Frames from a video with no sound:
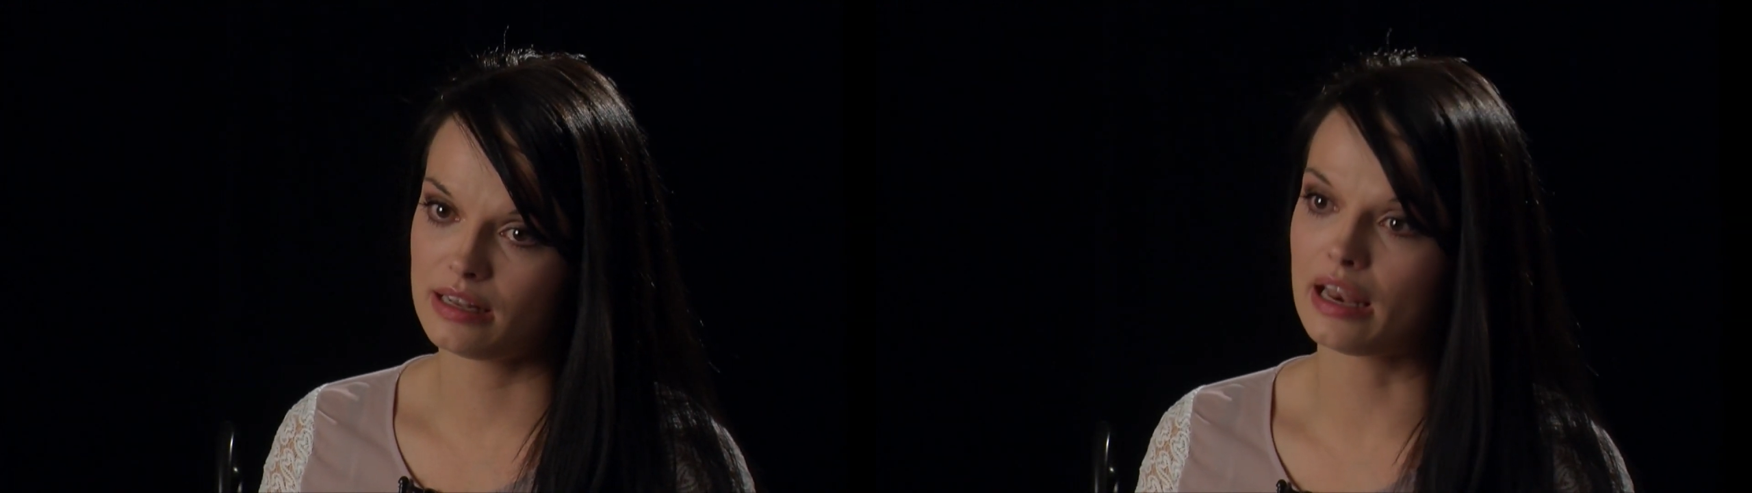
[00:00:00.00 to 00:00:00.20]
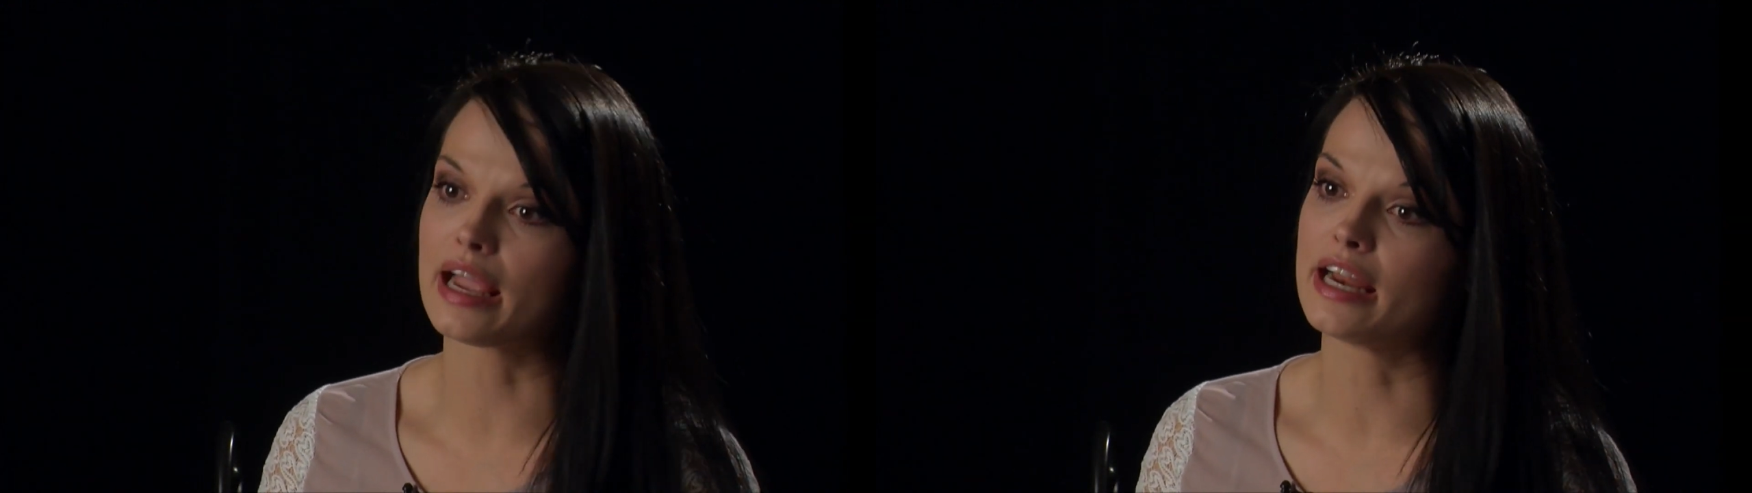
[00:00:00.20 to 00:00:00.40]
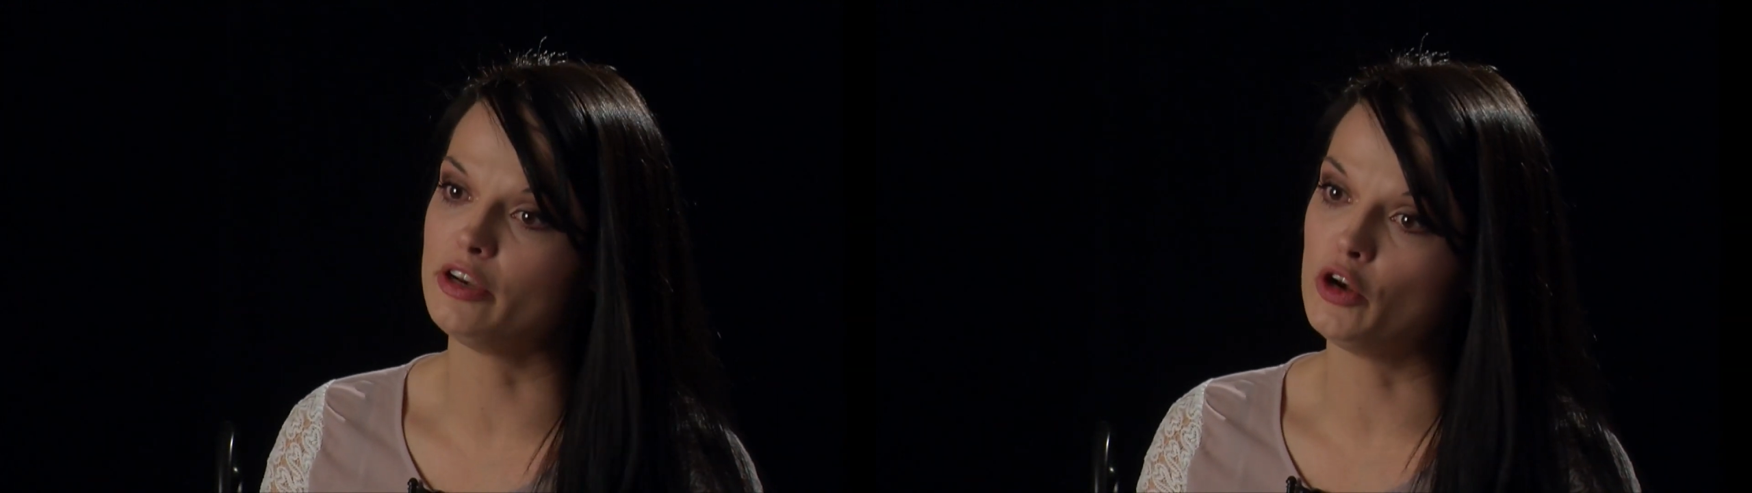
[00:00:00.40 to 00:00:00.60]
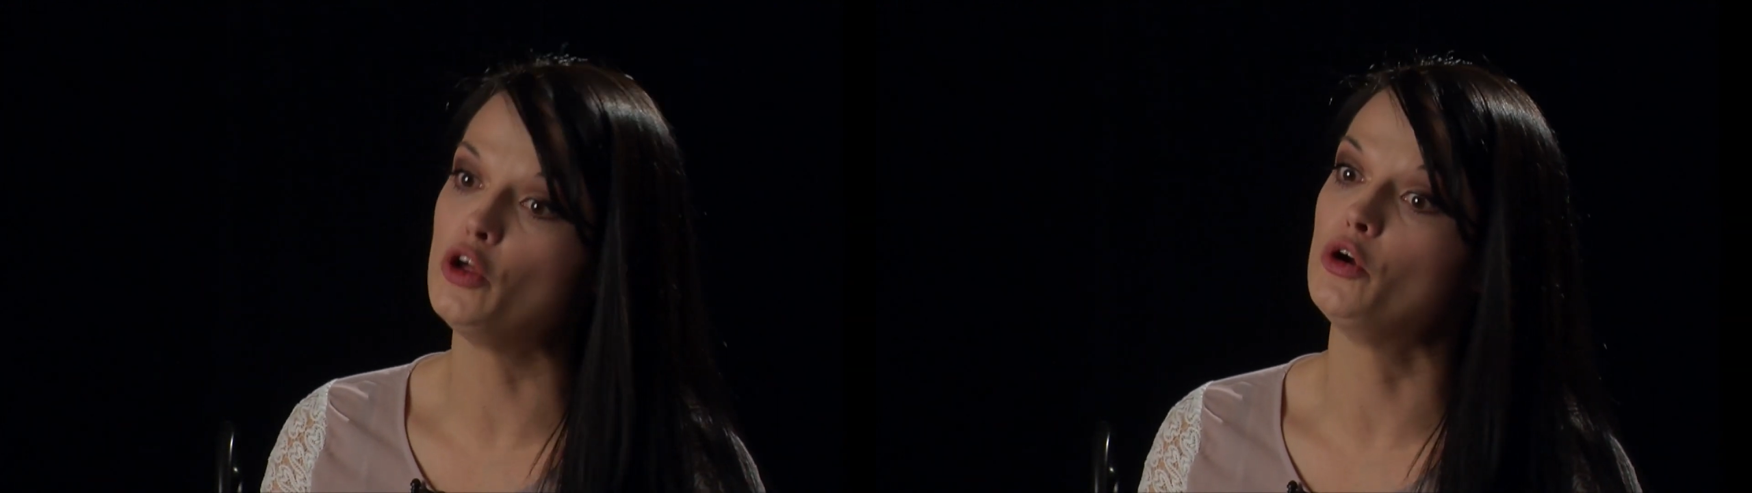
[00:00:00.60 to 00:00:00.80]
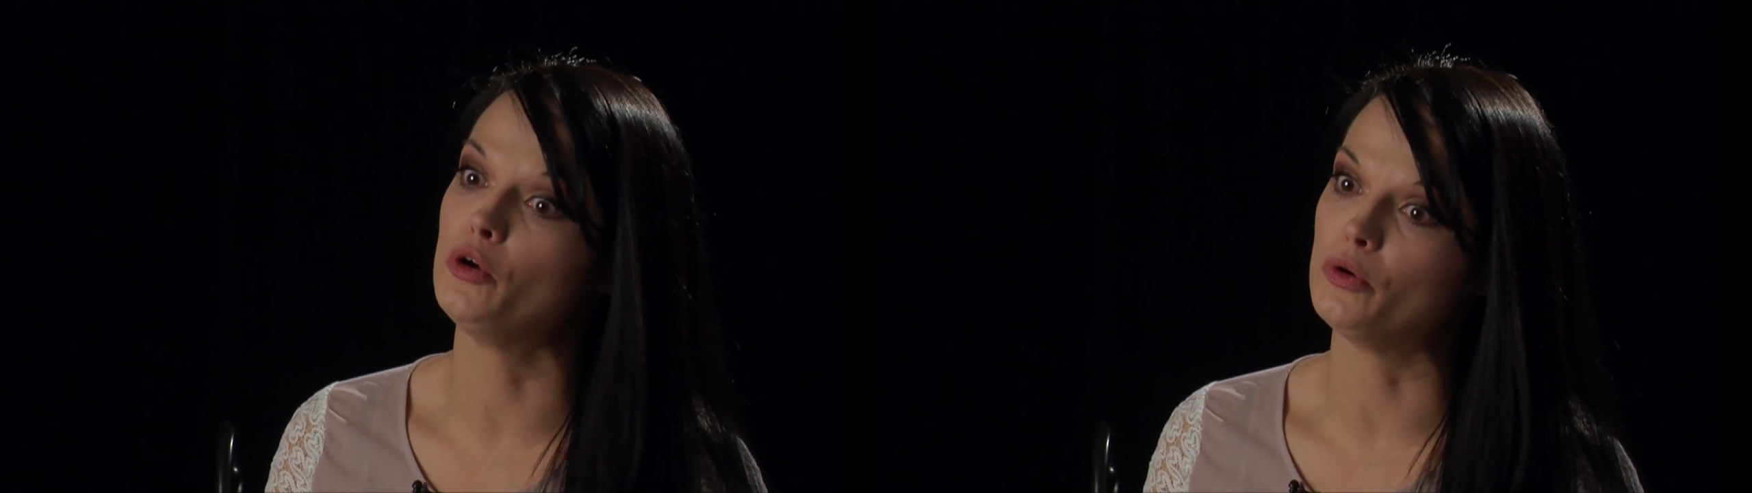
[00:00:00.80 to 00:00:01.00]
like I
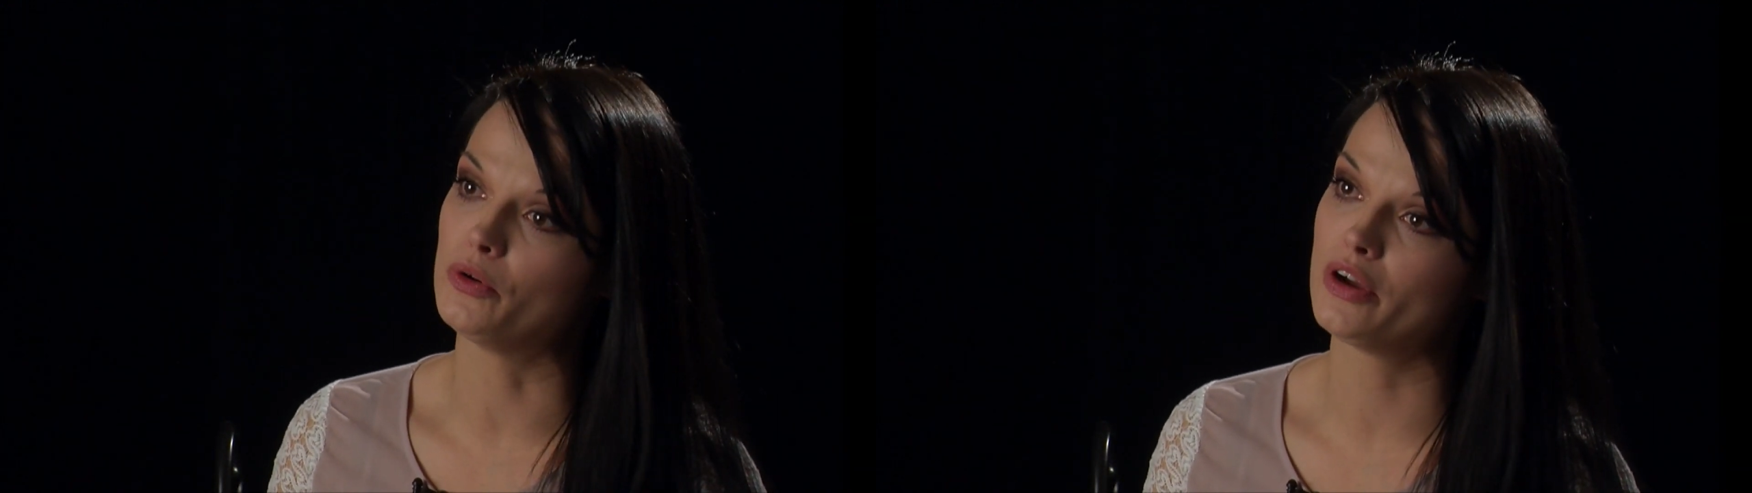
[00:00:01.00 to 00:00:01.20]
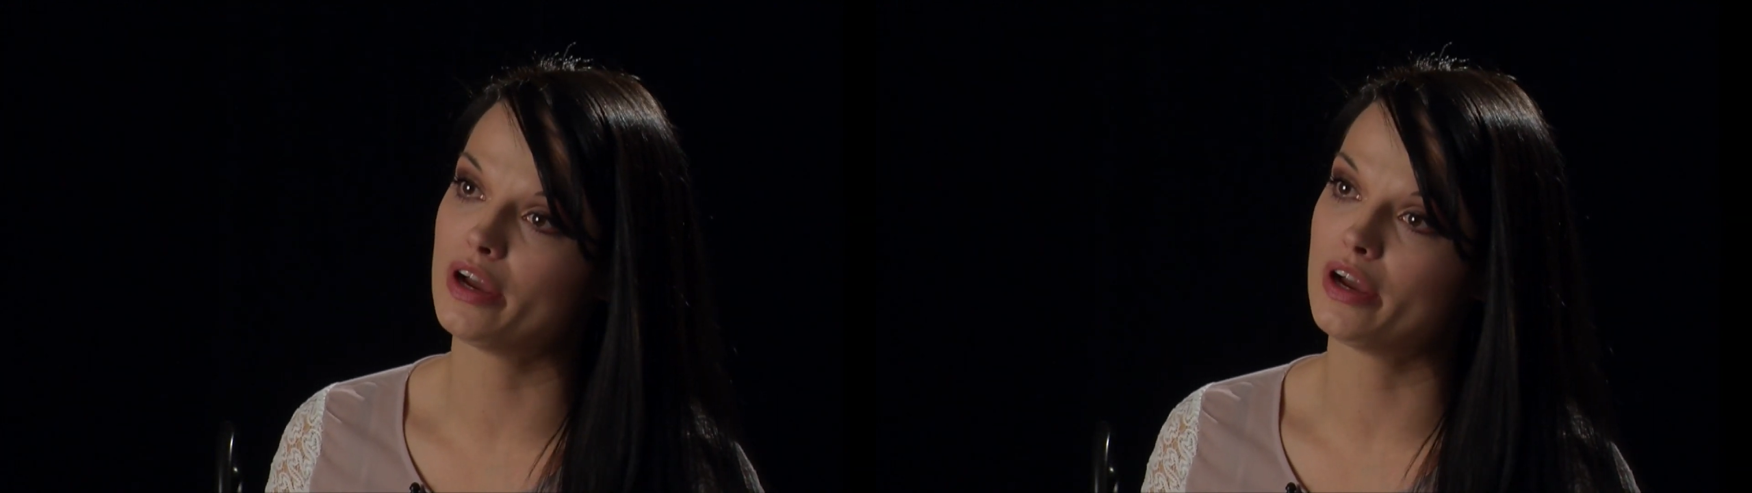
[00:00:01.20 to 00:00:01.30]
knew